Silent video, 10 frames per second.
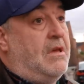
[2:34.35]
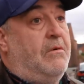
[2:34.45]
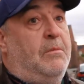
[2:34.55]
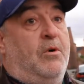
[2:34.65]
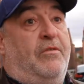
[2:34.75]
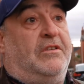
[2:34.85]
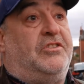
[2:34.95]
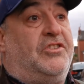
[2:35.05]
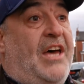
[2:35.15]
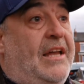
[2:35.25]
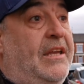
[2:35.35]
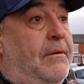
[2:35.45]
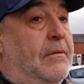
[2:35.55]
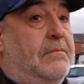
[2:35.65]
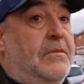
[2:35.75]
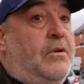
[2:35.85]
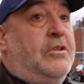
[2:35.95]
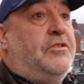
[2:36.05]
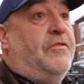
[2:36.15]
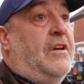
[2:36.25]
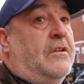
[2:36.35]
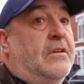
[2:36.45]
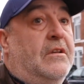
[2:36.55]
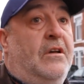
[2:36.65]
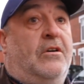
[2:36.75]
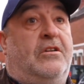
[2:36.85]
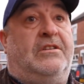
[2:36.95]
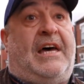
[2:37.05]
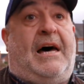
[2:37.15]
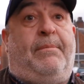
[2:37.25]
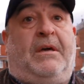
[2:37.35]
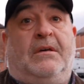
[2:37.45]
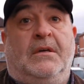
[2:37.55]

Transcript: We move on to Saturday. Huddersfield, local derby.